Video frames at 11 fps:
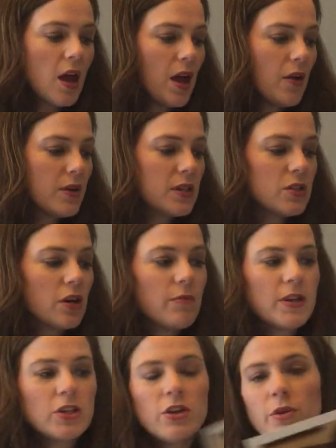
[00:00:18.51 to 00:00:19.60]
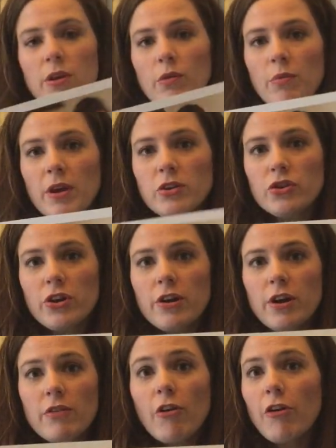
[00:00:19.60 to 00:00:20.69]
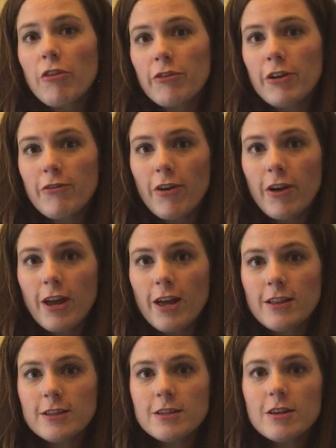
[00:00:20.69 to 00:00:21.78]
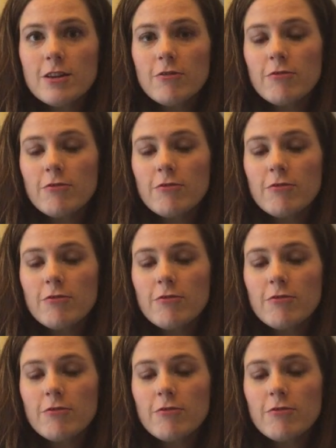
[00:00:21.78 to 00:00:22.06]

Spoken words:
I want to start by showing you a picture of all three of our kids.